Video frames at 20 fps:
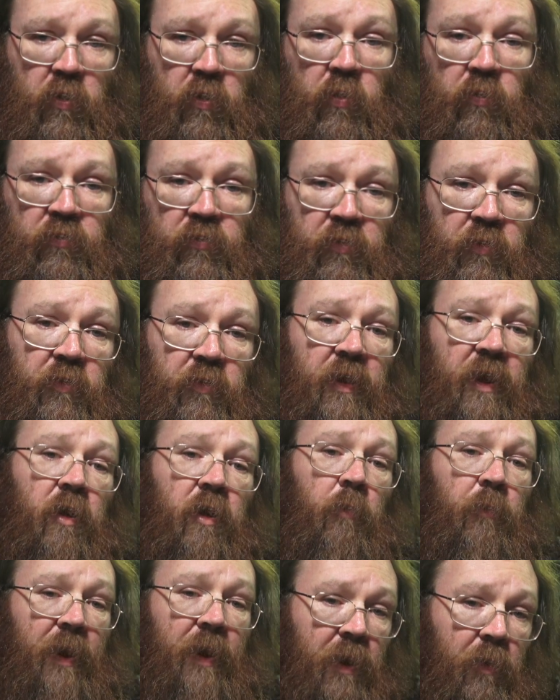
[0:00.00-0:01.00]
could do to
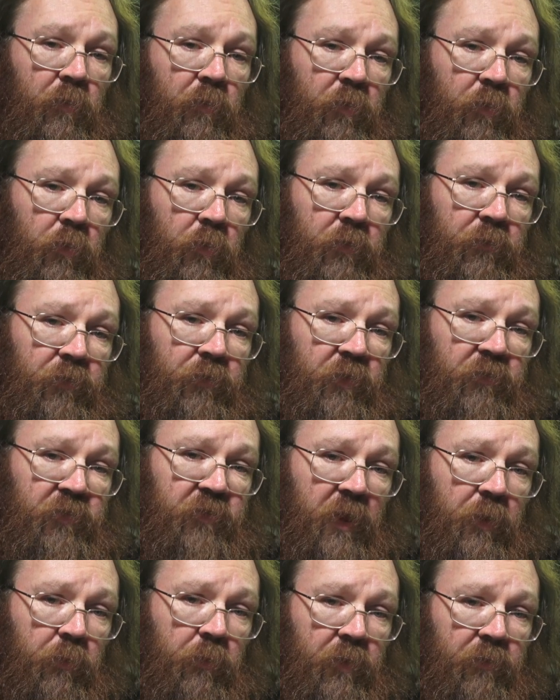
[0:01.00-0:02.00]
help out with all of
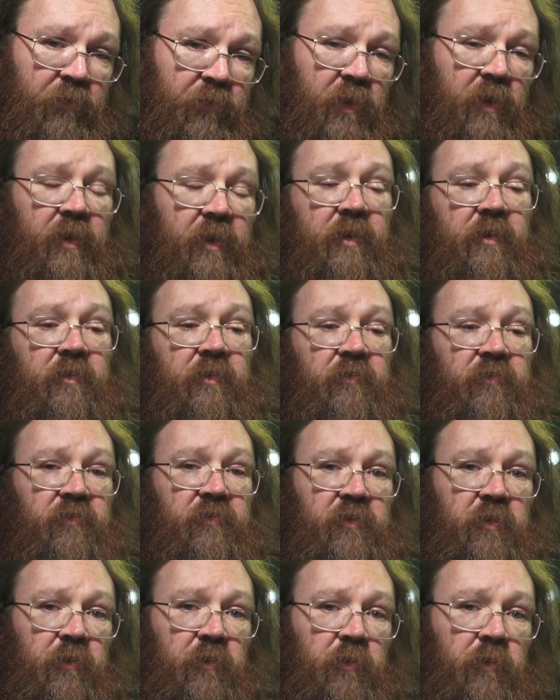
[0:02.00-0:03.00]
this, however,
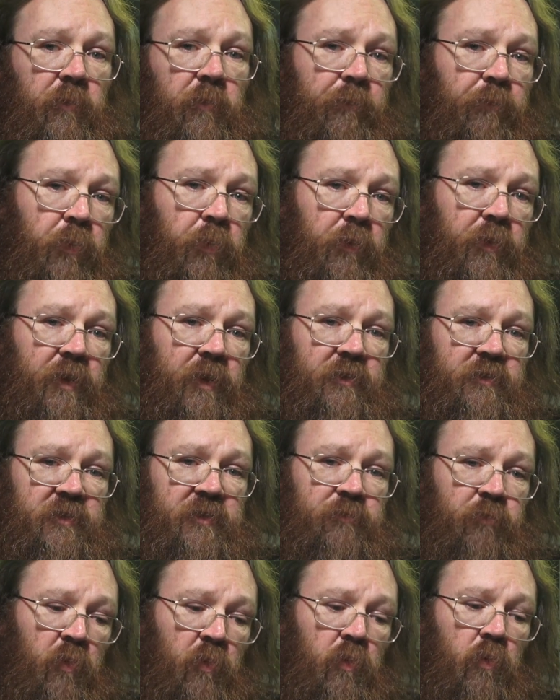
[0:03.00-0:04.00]
is to put a
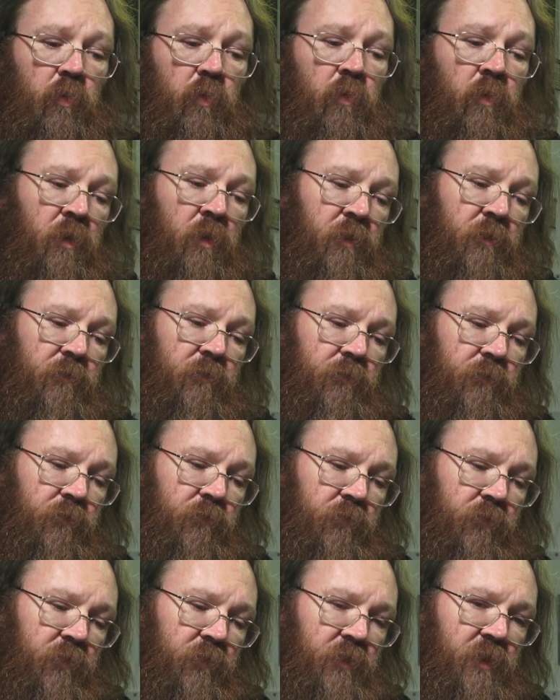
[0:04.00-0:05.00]
small
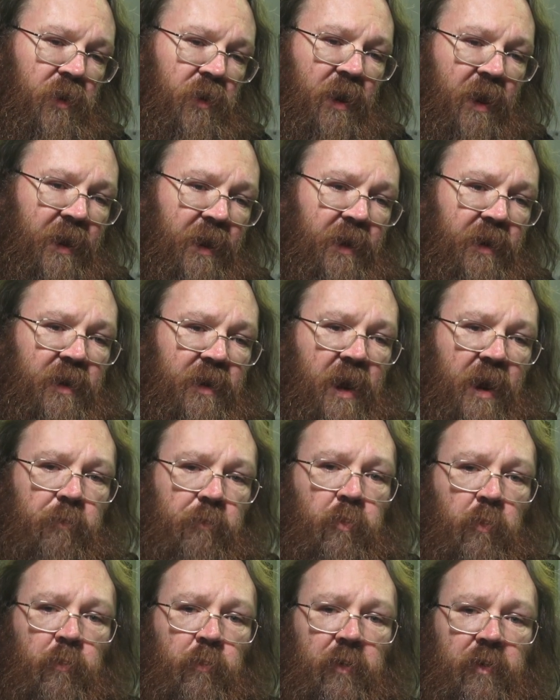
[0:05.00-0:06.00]
delay
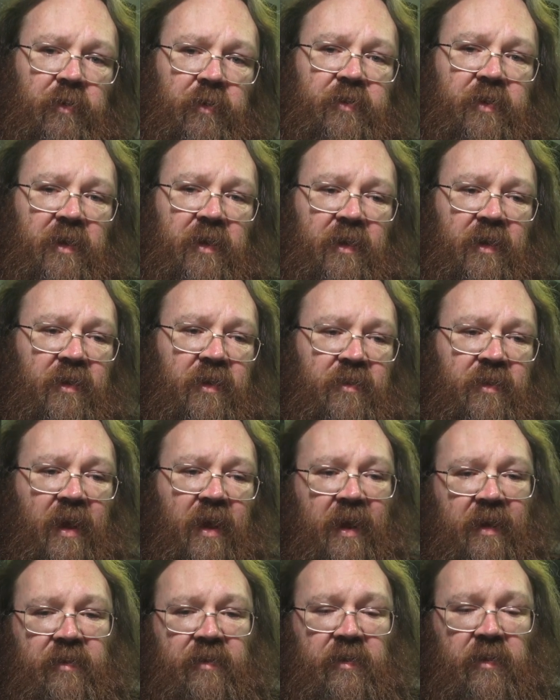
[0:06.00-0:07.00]
capability in
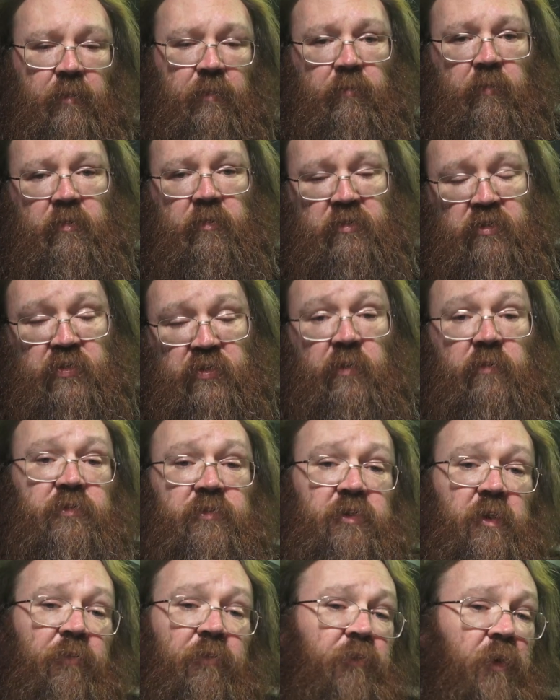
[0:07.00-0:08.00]
the ATEM
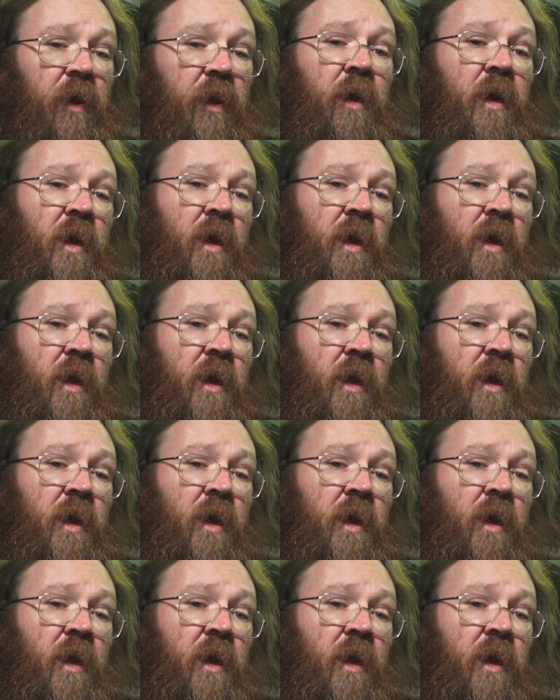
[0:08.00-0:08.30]
control software.